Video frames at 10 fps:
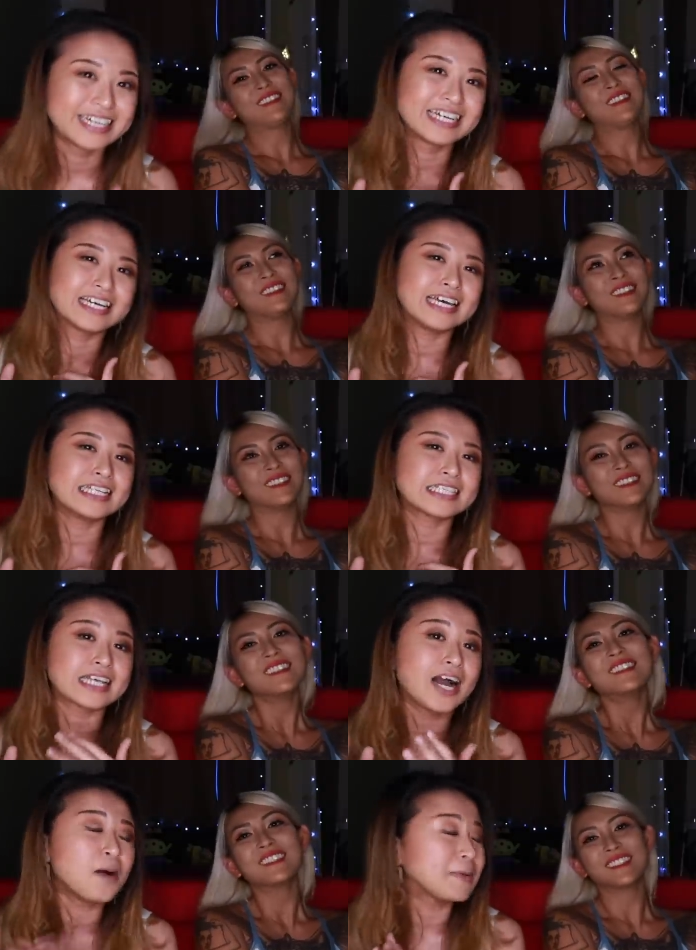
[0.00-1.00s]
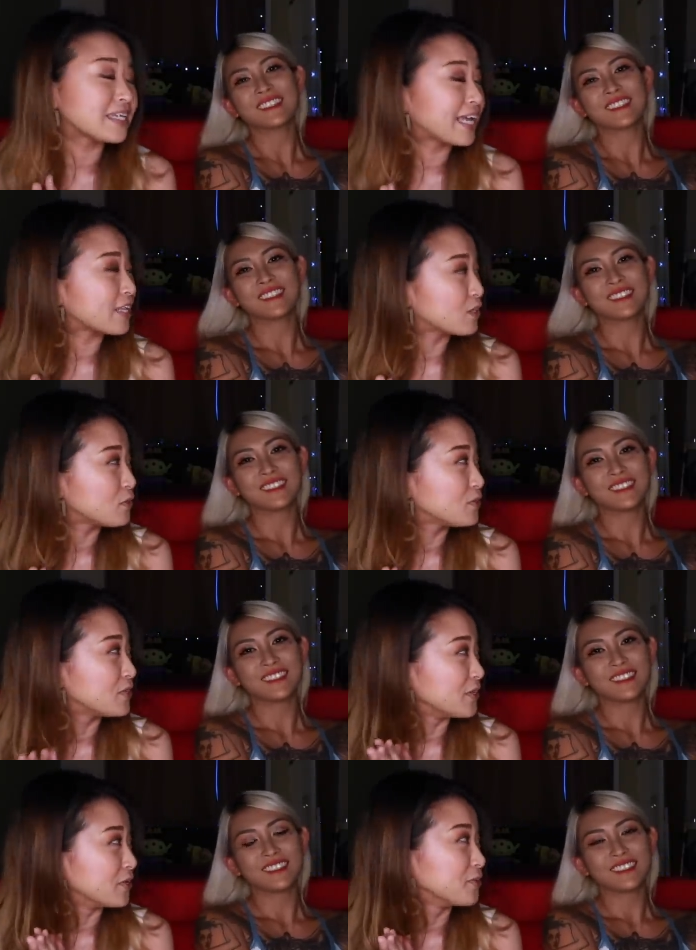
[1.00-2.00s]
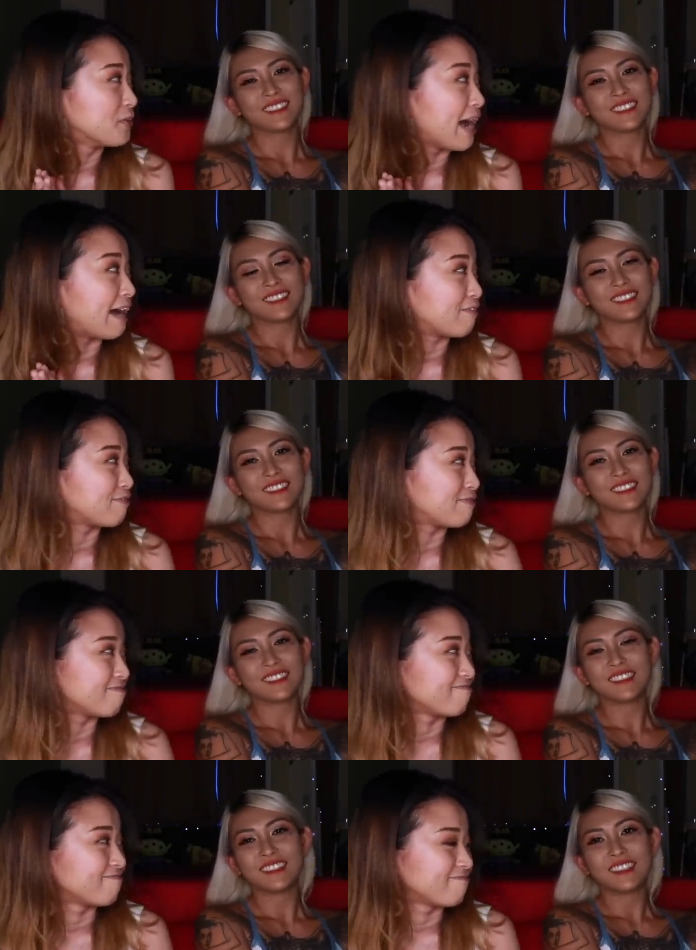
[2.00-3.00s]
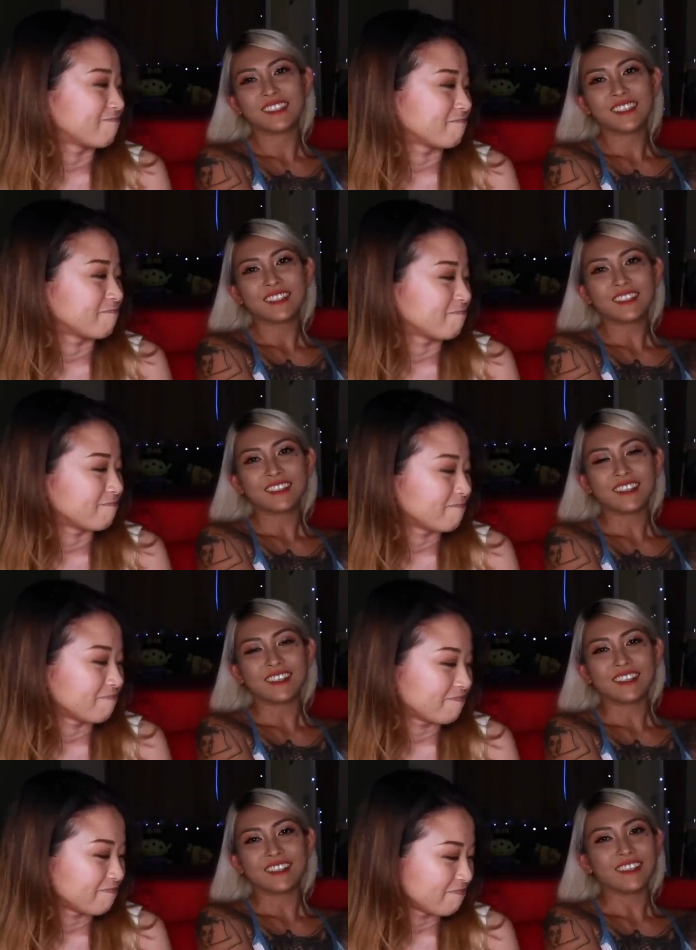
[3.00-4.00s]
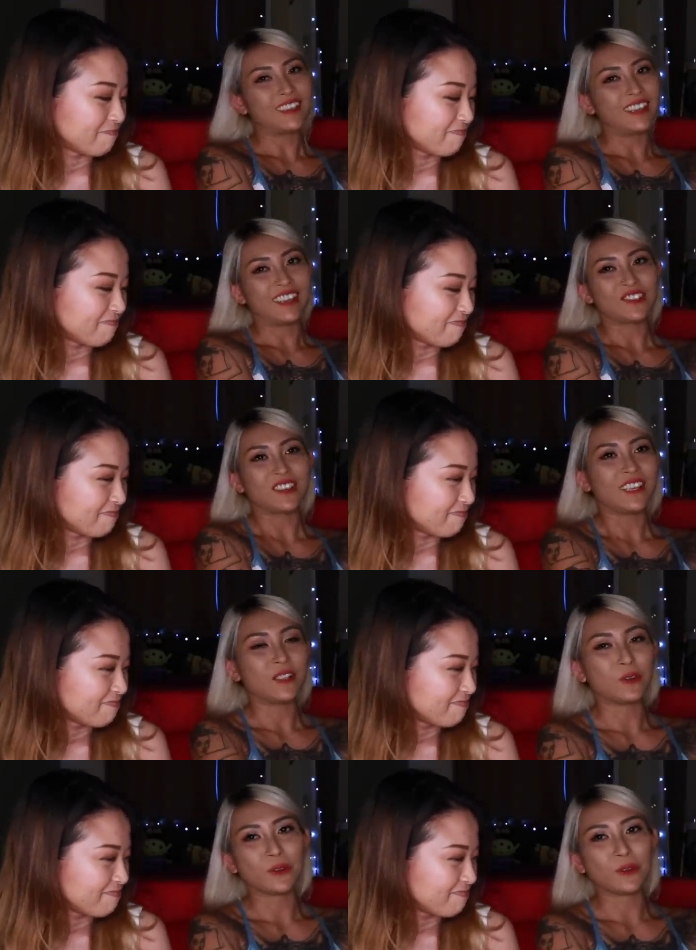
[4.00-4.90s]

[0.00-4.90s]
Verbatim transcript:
Speaker 1: Mm -hmm. It's how many tattoos do you have?
Speaker 2: Uh, I actually don't